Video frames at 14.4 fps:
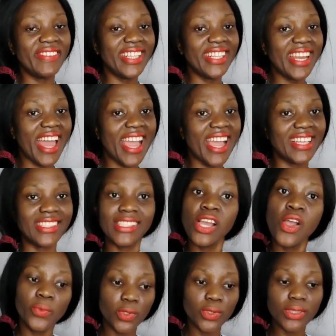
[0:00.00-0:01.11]
nice.
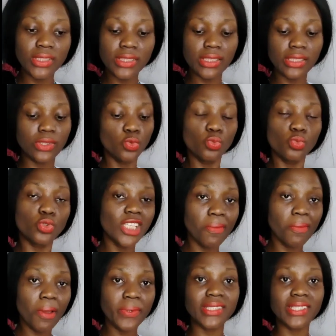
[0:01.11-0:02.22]
So this is statement
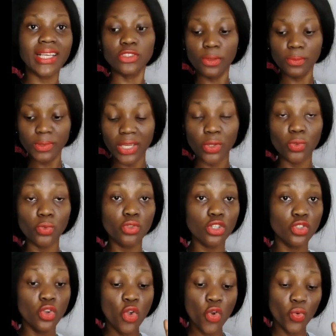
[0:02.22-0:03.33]
piece that sometimes you just
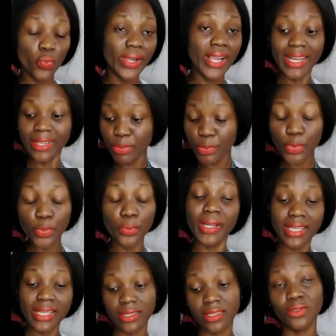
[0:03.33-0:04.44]
wear and people will be
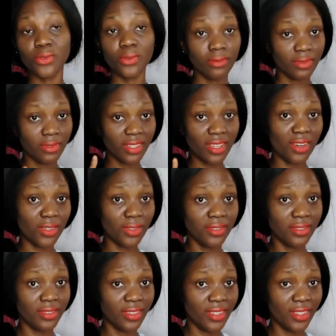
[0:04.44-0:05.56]
asking, girl,
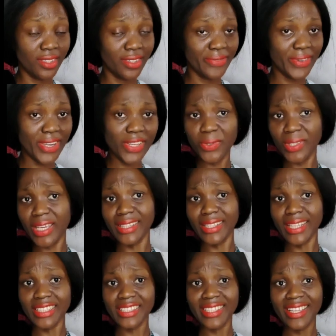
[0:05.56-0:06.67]
where did you get that?
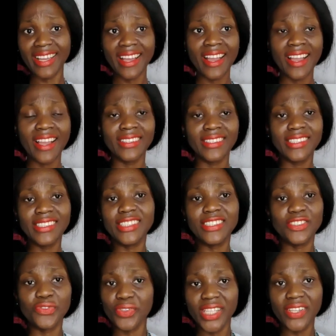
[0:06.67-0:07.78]
This is
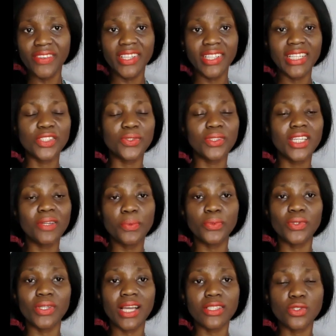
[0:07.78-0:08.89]
really, really nice. You get people to
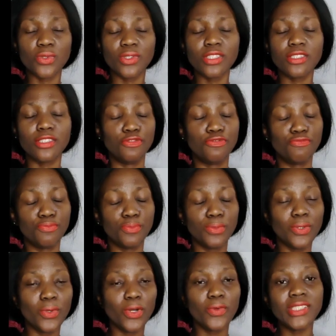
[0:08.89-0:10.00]
ask you, this is they will
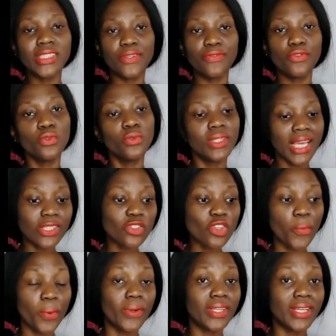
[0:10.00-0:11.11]
always give you nice compliment when
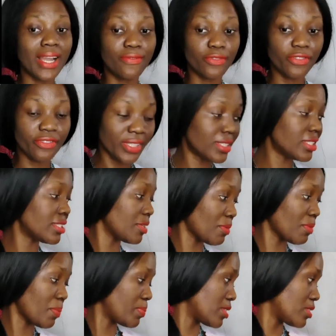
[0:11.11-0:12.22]
you have great statement
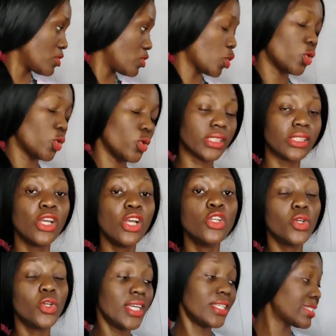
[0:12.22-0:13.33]
pieces in your closet. So
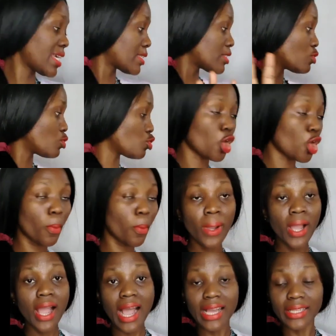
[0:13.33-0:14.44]
let's get into some
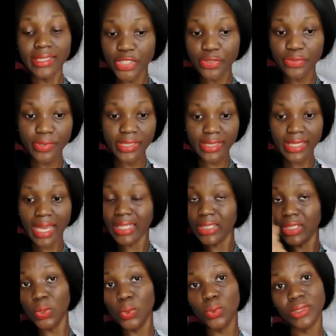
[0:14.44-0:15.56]
accessories and
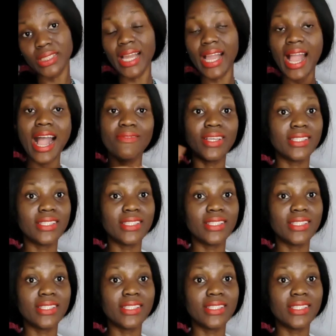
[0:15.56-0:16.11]
clothes that I have as a